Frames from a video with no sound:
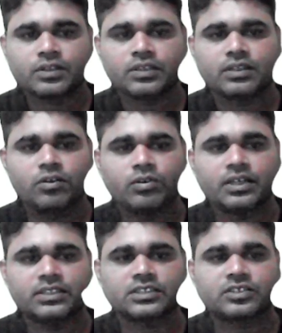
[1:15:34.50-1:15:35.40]
Look
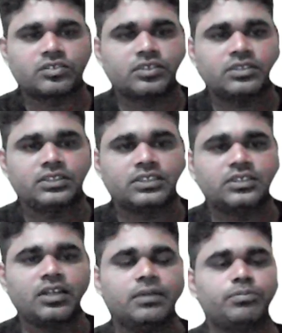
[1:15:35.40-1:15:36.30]
at this structure, this is
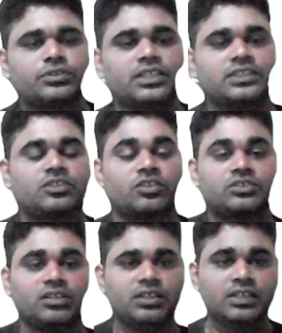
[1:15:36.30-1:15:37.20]
the lymphocyte
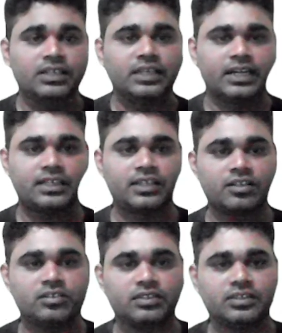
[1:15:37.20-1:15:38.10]
structure, and here
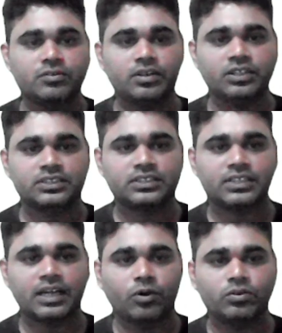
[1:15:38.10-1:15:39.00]
the nucleus is
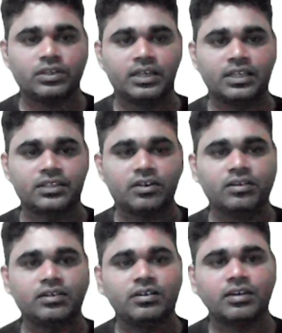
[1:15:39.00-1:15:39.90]
round and the
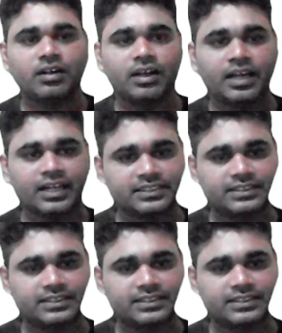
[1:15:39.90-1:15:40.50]
large.